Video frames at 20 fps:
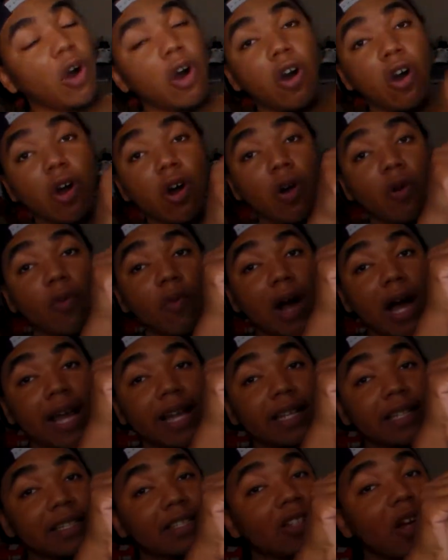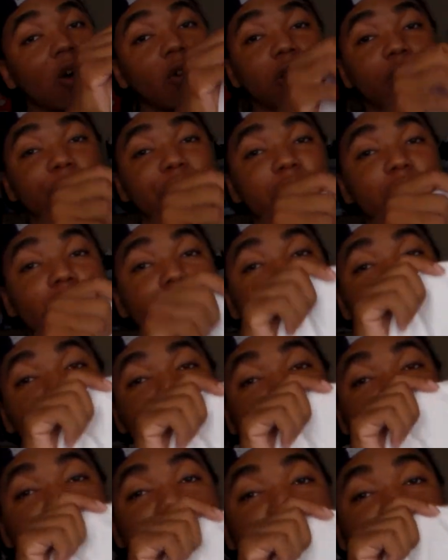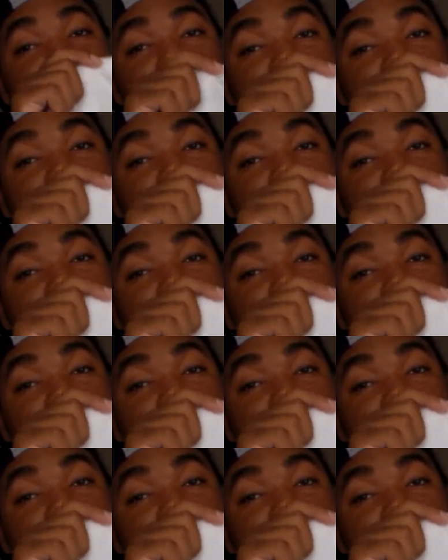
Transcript: all white. That's the only reason why I even copped